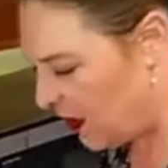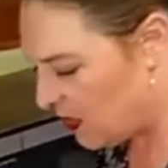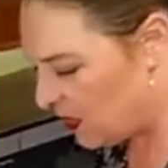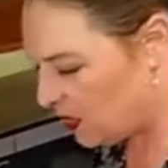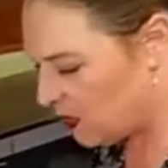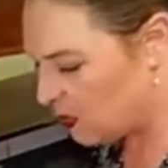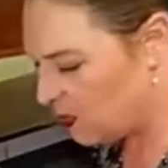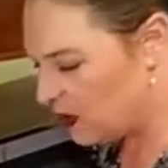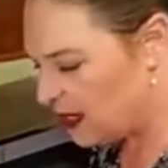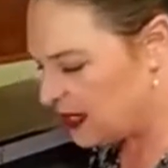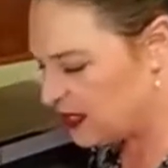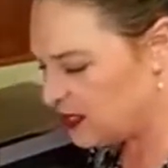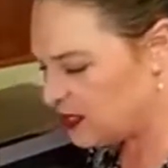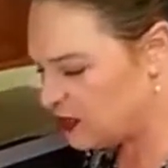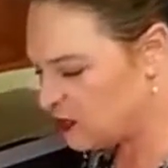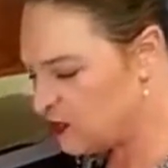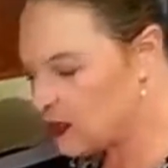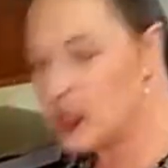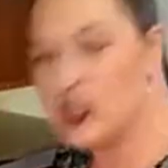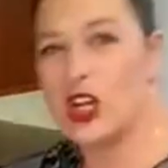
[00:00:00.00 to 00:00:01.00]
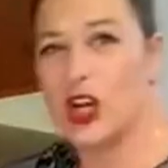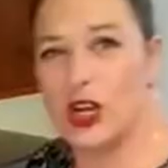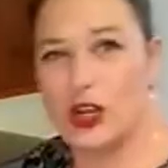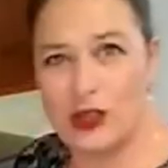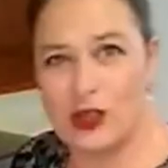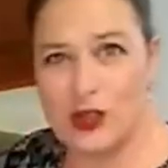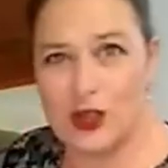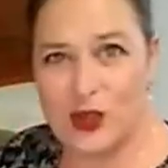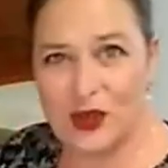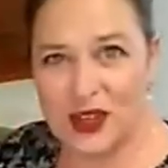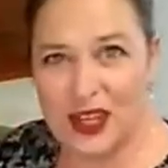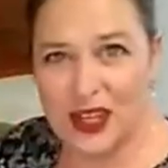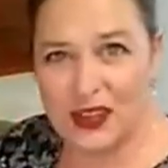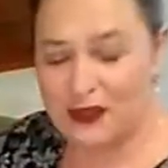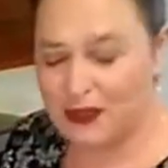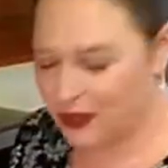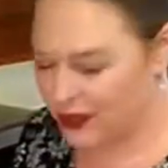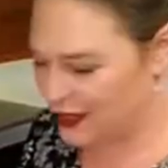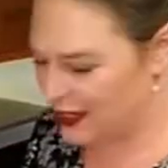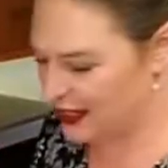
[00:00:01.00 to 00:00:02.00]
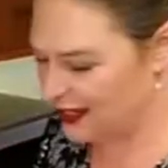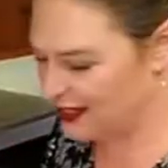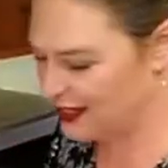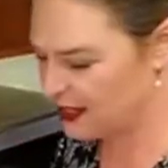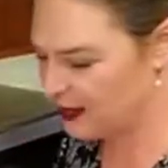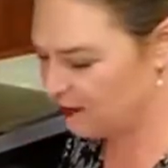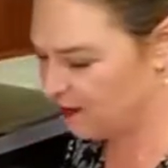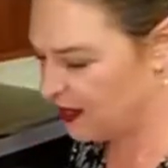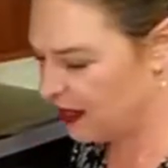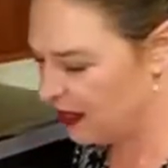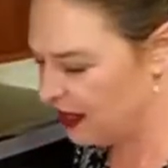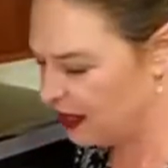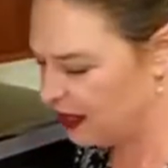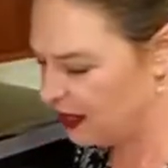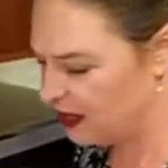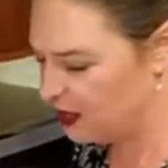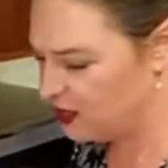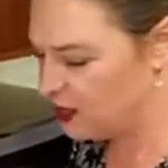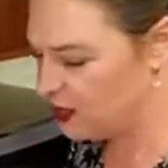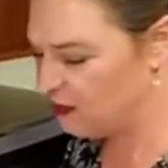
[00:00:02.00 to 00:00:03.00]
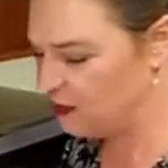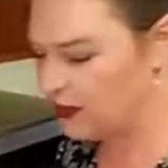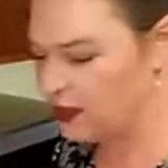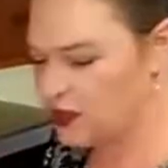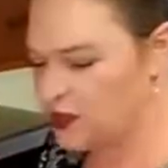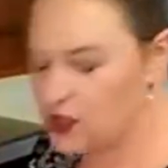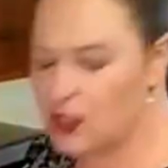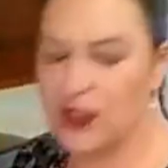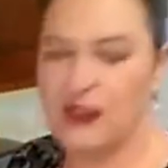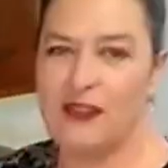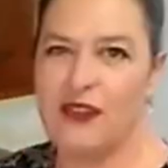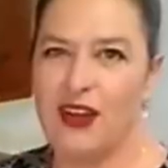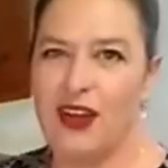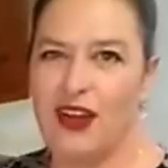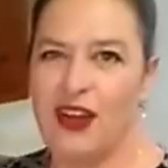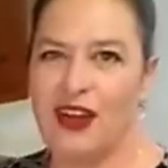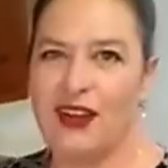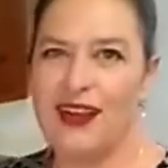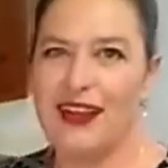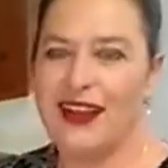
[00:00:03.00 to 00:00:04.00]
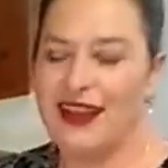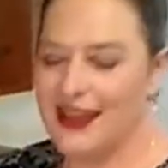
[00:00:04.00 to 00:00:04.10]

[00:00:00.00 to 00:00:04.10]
The reason we chose Greek for this is, first of all,